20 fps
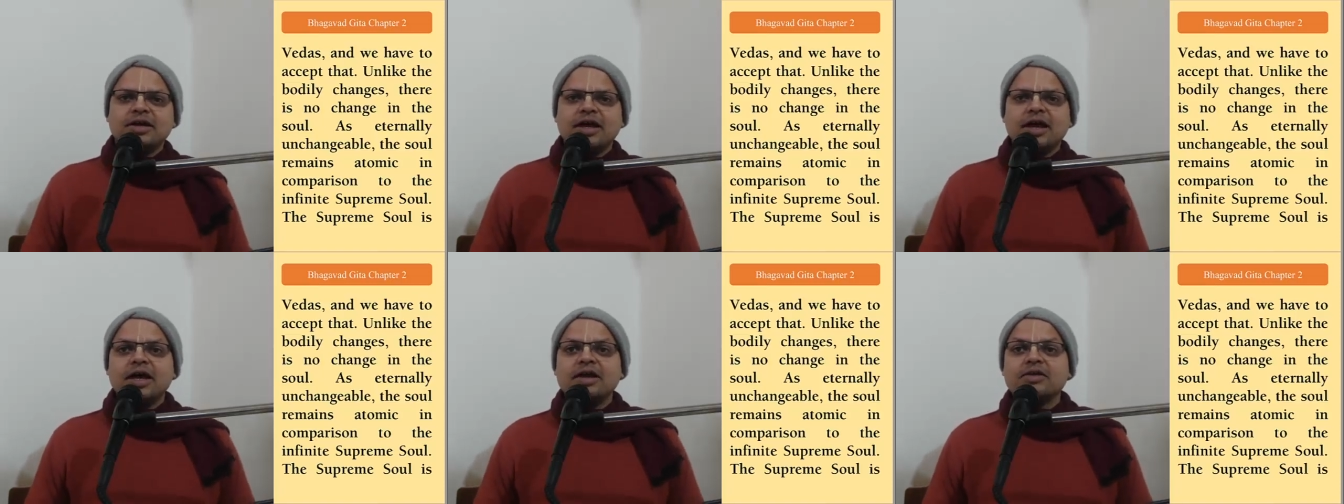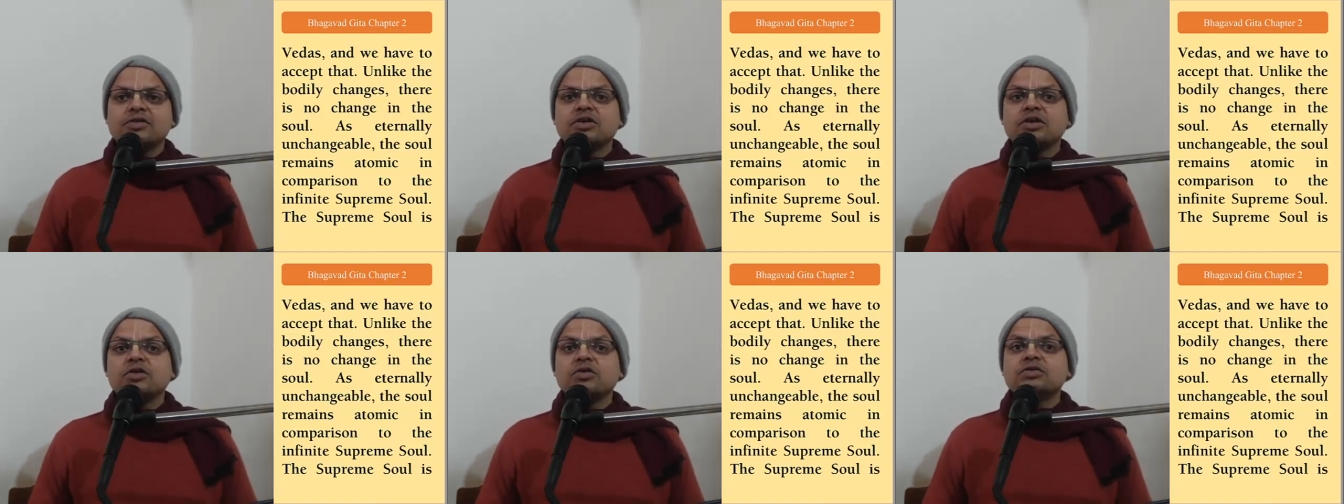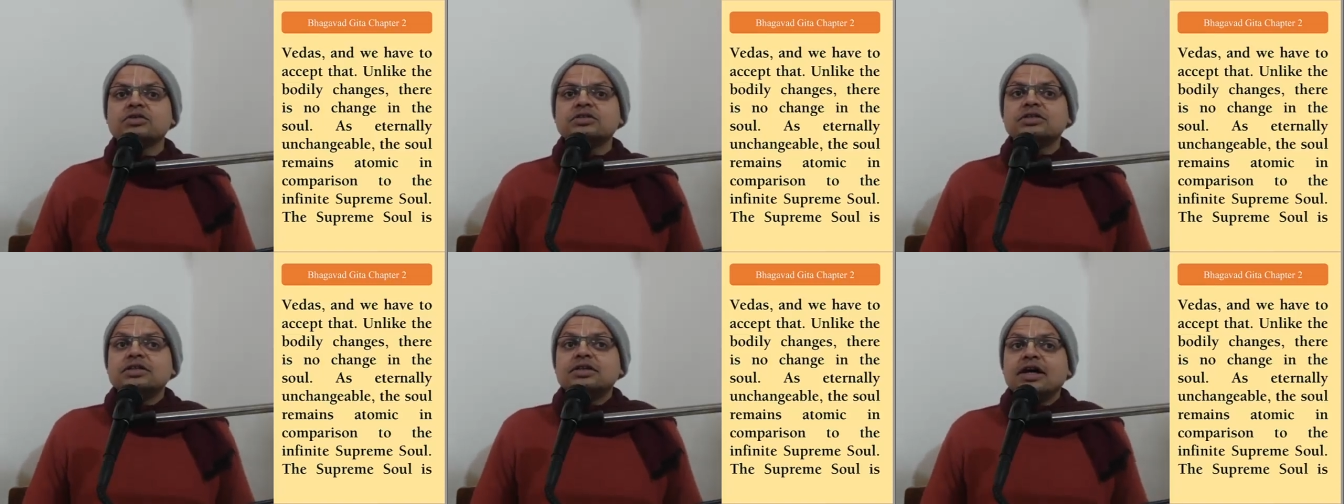and she
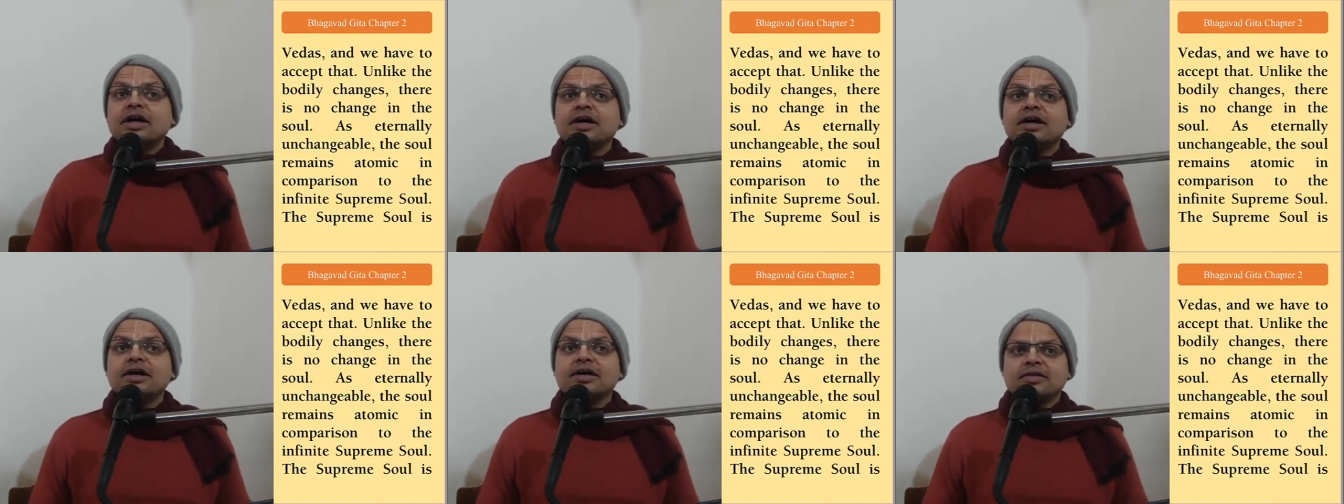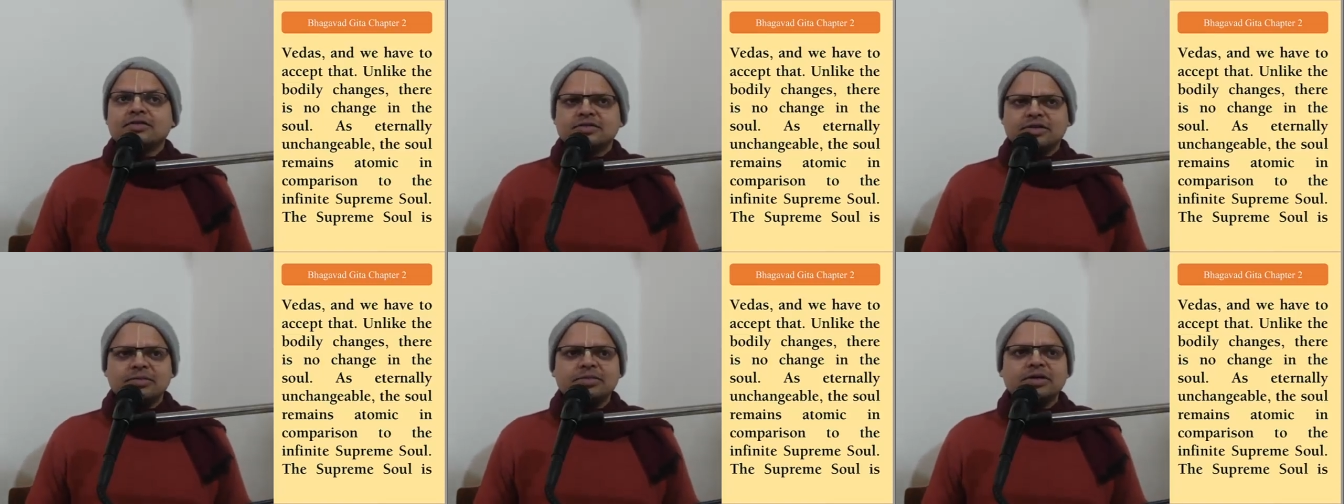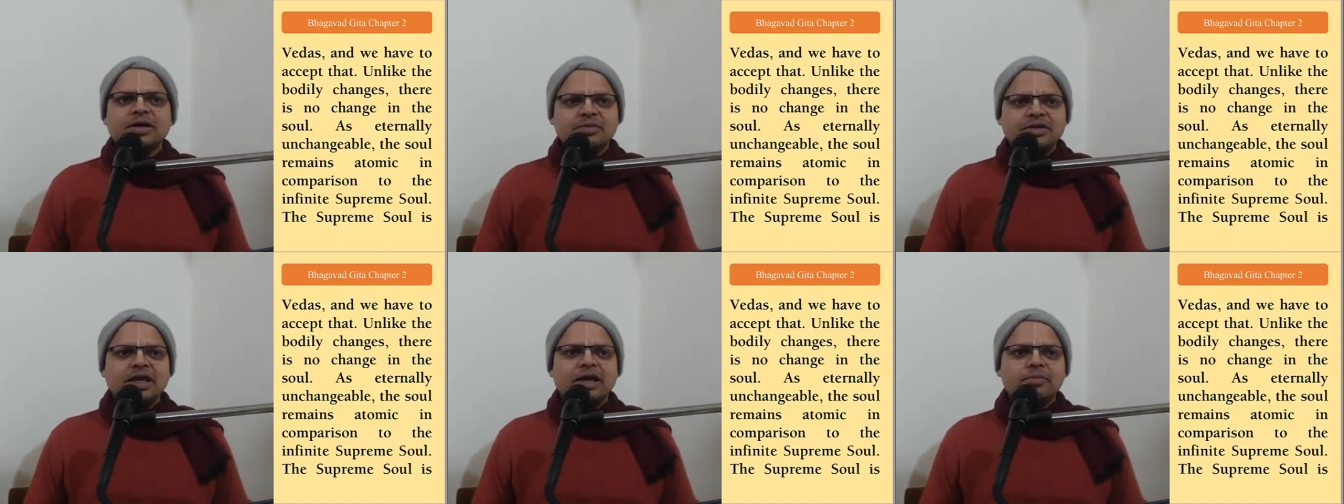looks younger.
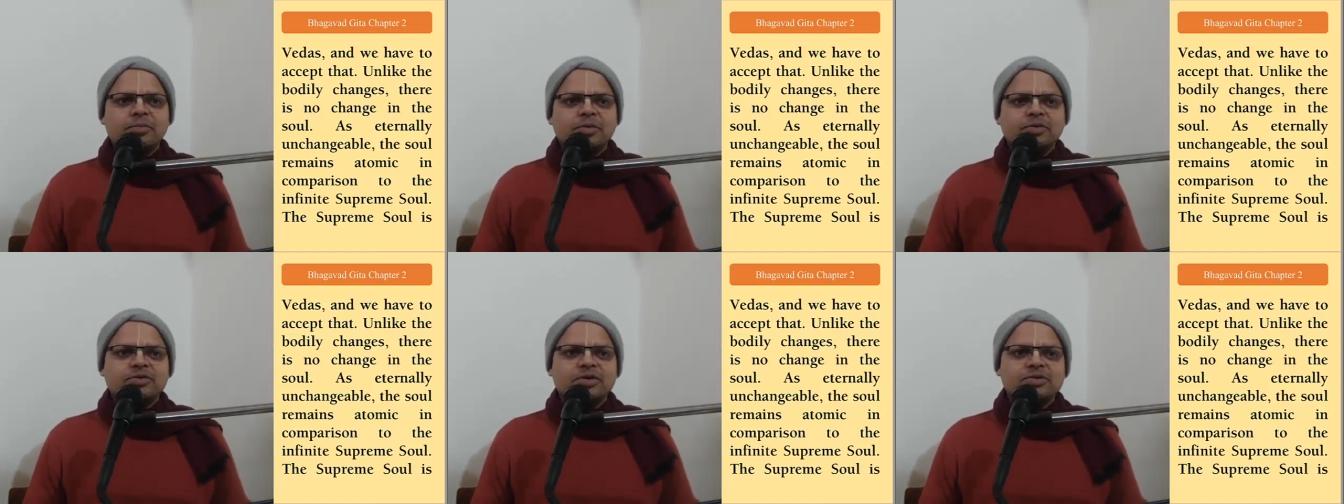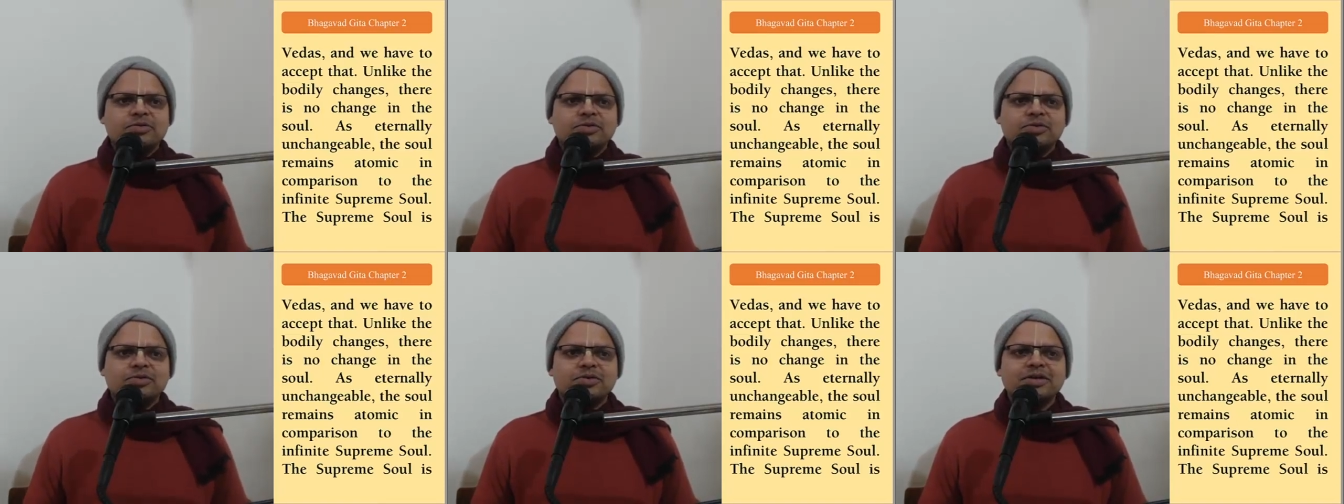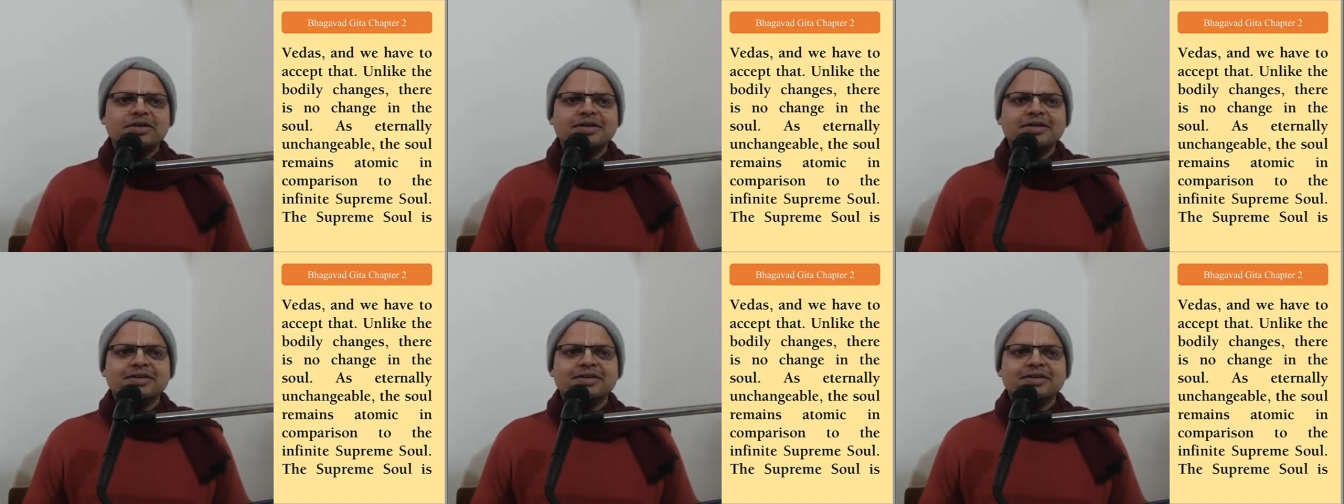Sometimes it happens also.